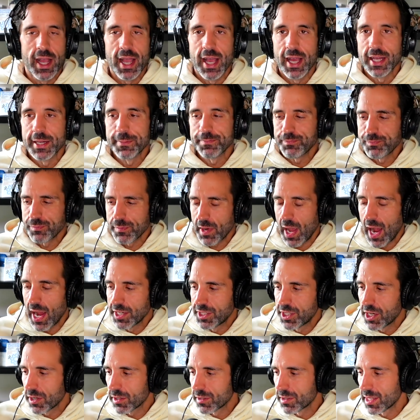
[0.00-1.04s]
And I
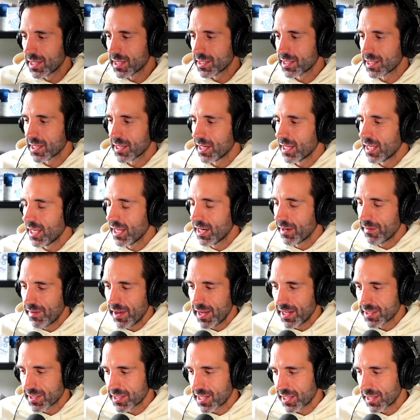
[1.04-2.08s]
shared this in Innovate
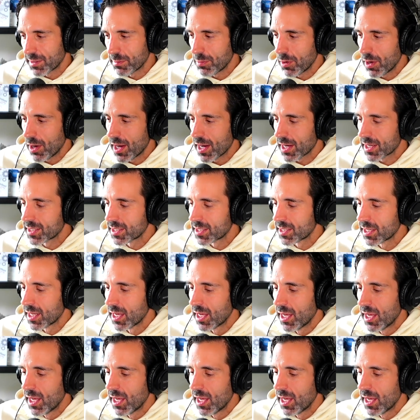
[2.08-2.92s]
Inside the Box.